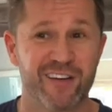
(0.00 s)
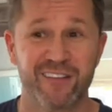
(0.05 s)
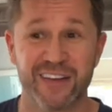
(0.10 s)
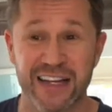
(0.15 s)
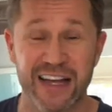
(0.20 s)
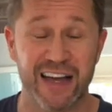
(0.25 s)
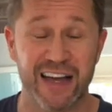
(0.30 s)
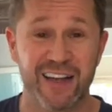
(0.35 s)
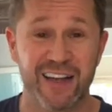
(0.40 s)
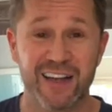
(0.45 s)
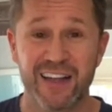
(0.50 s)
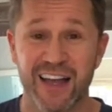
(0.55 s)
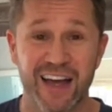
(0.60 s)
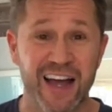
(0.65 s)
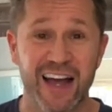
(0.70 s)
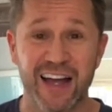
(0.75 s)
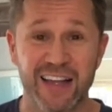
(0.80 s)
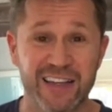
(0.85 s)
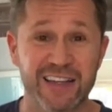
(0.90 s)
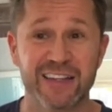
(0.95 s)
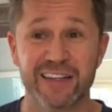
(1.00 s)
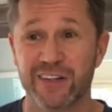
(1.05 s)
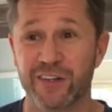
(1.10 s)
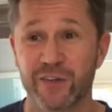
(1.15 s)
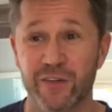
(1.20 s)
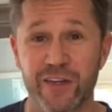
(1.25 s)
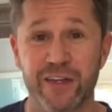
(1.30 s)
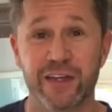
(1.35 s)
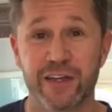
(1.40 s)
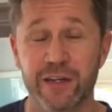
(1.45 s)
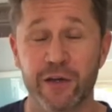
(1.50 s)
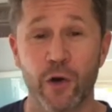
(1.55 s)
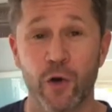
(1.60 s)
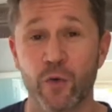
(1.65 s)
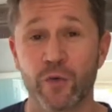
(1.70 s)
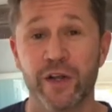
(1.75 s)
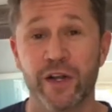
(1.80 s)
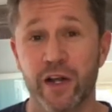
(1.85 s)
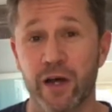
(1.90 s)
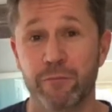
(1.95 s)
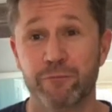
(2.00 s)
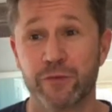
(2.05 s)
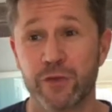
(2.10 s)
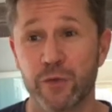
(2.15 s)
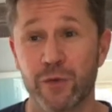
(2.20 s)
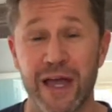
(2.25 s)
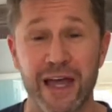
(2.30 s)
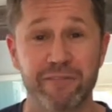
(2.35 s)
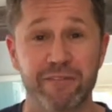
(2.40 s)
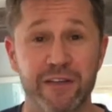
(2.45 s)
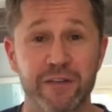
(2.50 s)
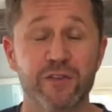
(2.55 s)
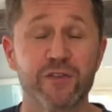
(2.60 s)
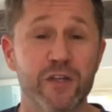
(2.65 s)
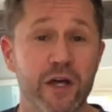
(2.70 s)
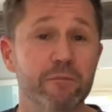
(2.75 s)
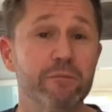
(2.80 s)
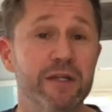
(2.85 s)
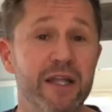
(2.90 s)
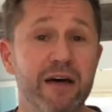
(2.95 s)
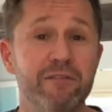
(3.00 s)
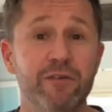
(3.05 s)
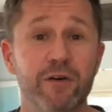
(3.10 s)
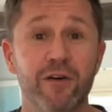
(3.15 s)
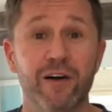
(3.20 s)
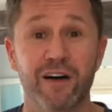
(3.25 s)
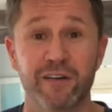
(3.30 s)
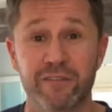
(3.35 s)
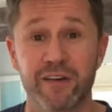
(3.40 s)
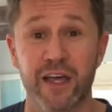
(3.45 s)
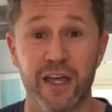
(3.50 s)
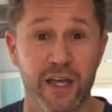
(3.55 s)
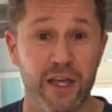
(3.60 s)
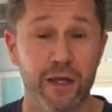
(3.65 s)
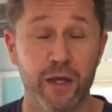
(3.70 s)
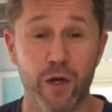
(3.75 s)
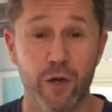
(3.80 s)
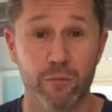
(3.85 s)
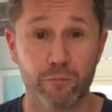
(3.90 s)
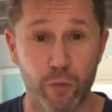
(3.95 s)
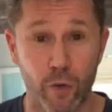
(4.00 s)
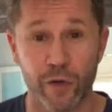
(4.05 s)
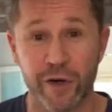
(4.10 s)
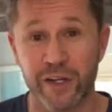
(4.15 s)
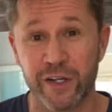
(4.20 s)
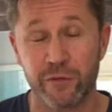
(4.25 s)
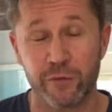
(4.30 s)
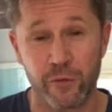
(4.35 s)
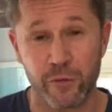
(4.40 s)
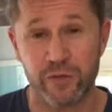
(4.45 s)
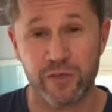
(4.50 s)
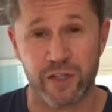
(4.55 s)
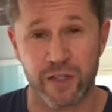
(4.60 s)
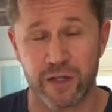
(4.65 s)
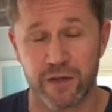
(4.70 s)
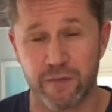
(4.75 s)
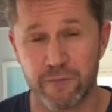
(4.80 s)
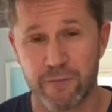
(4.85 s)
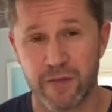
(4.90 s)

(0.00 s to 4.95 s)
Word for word: Like, I literally can own it up to having some level of a morning routine.